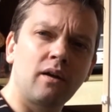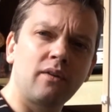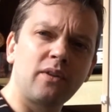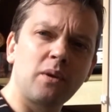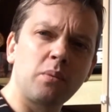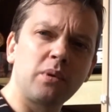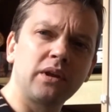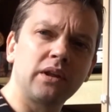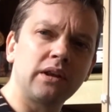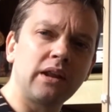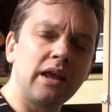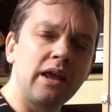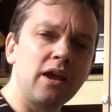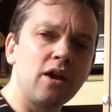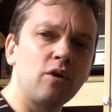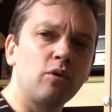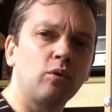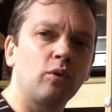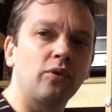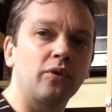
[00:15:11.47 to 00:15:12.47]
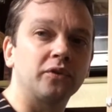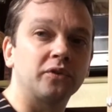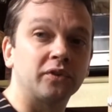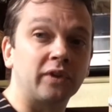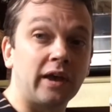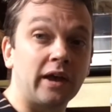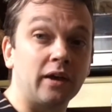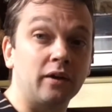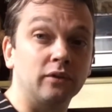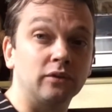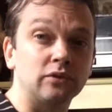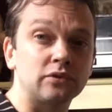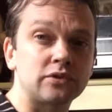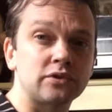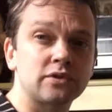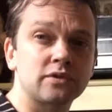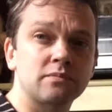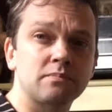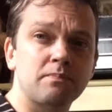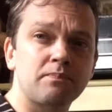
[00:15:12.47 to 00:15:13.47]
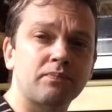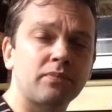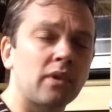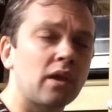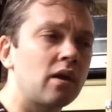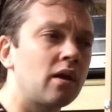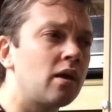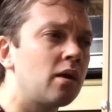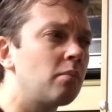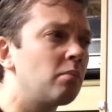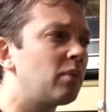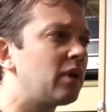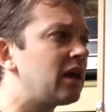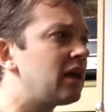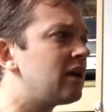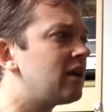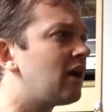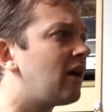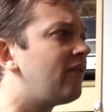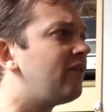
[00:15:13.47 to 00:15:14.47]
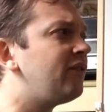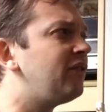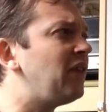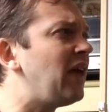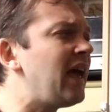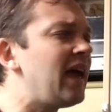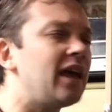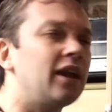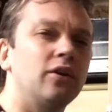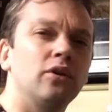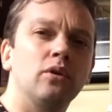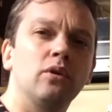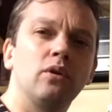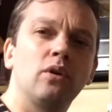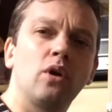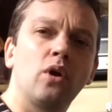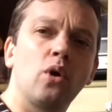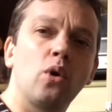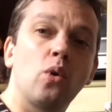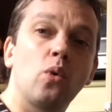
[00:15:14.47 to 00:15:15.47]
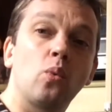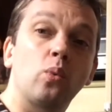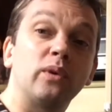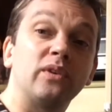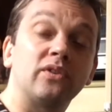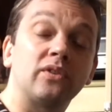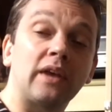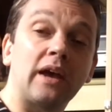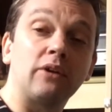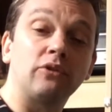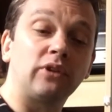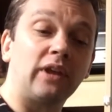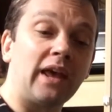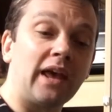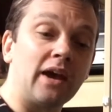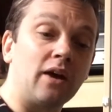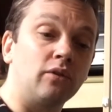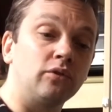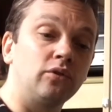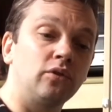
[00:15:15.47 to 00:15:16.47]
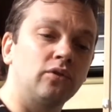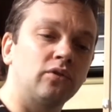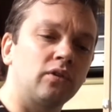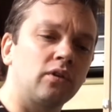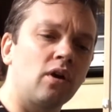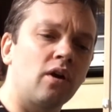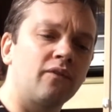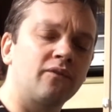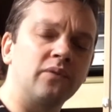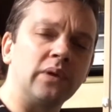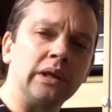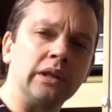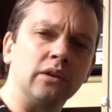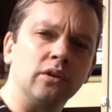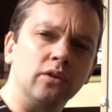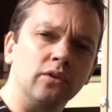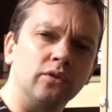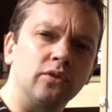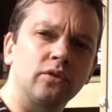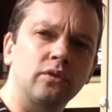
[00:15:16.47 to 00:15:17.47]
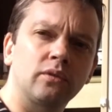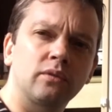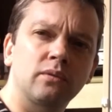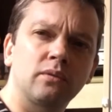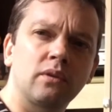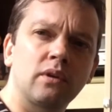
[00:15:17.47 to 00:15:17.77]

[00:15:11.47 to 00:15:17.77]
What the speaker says: And we can hear all the sounds. And then we sound it out using our fingers.